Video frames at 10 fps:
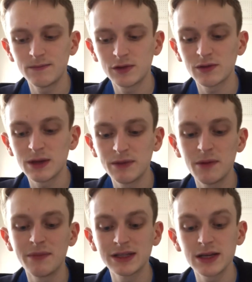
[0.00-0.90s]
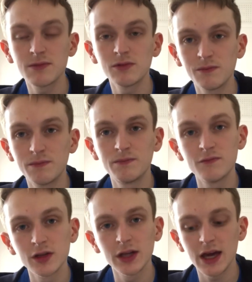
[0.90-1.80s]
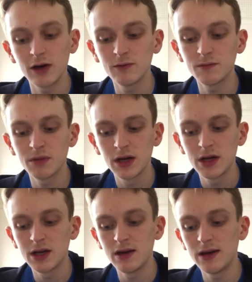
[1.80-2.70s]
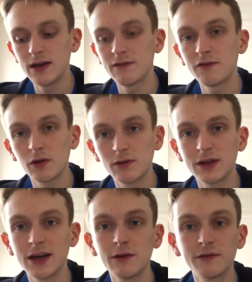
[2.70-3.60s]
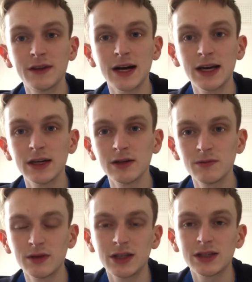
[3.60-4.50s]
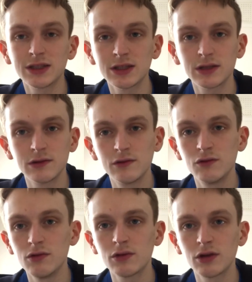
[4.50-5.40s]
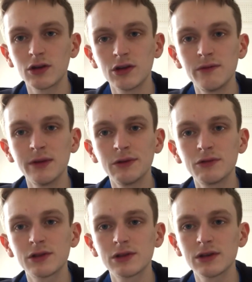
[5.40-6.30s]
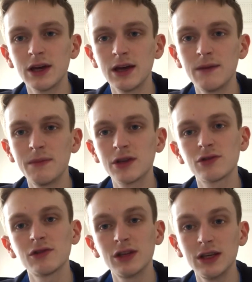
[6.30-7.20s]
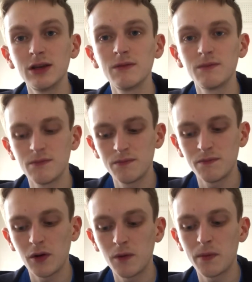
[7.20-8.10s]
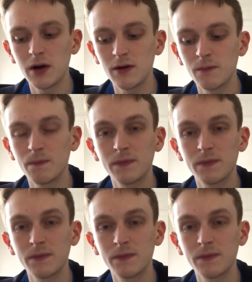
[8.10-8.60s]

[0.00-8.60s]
So keeping them busy would really help. Following a healthy diet, whether it's you cooking the meals, make sure they eat proper,